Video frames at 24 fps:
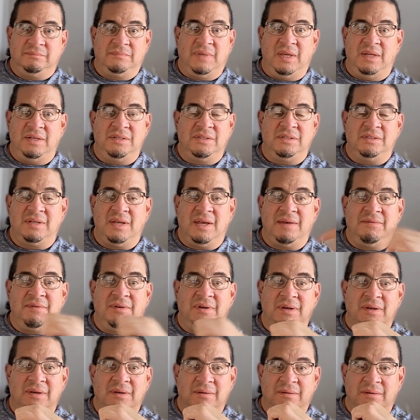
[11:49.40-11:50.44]
They just haven't
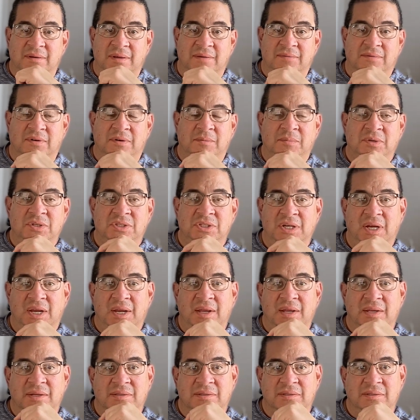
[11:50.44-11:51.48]
given him a
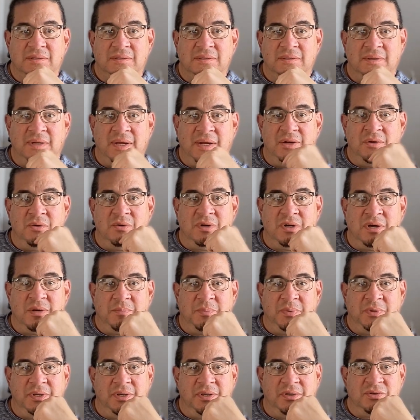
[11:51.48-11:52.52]
chance. I know a
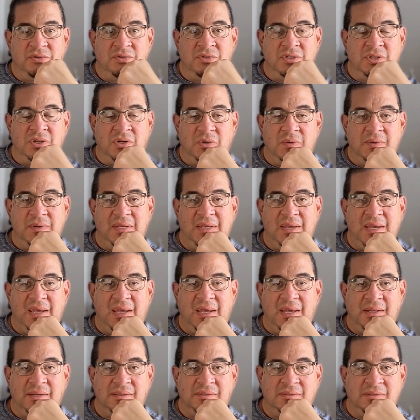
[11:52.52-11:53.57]
couple of years ago he
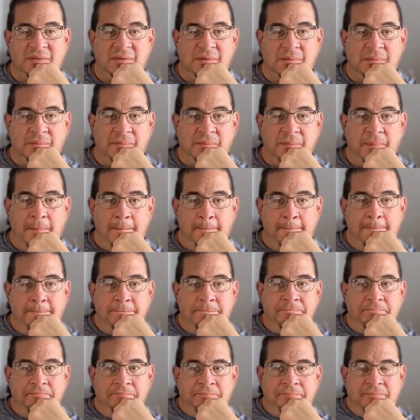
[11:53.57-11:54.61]
had some
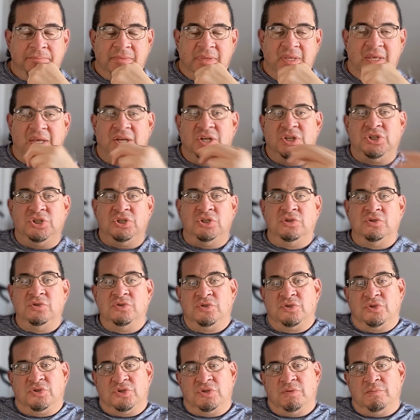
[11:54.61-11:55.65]
issues
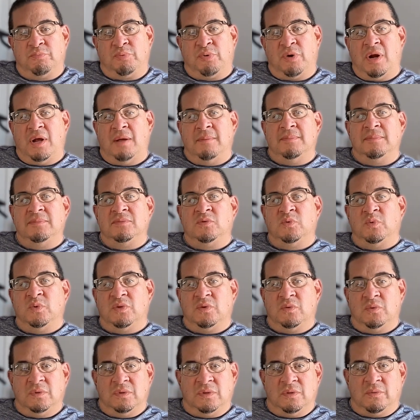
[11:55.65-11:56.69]
or some problems with
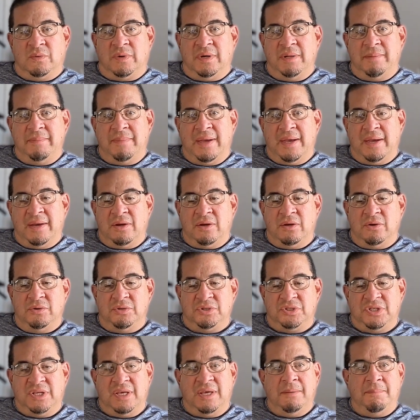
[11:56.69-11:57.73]
the running back coach,
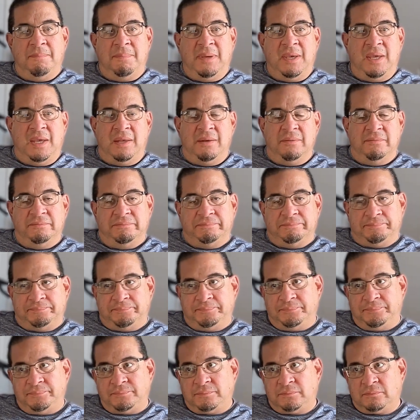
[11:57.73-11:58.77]
Skip Pete,
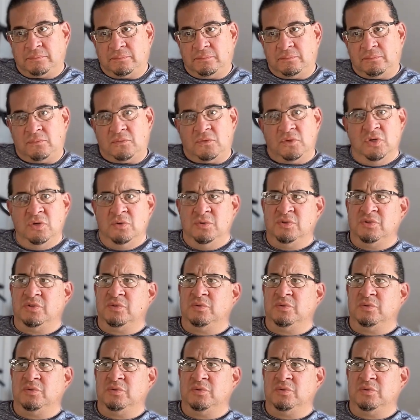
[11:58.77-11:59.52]
who was